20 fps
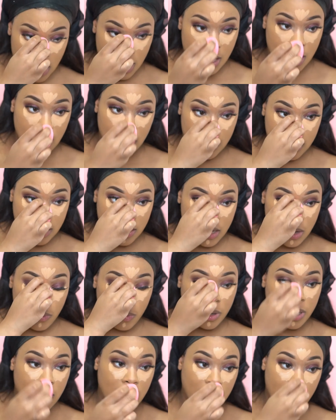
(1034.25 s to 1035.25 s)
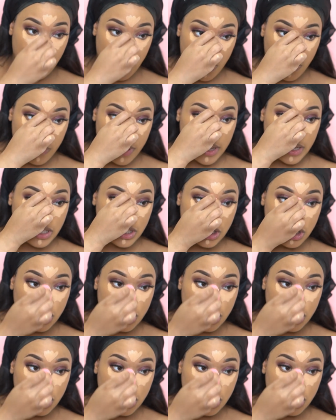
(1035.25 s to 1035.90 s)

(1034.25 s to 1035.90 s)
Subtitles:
And what I always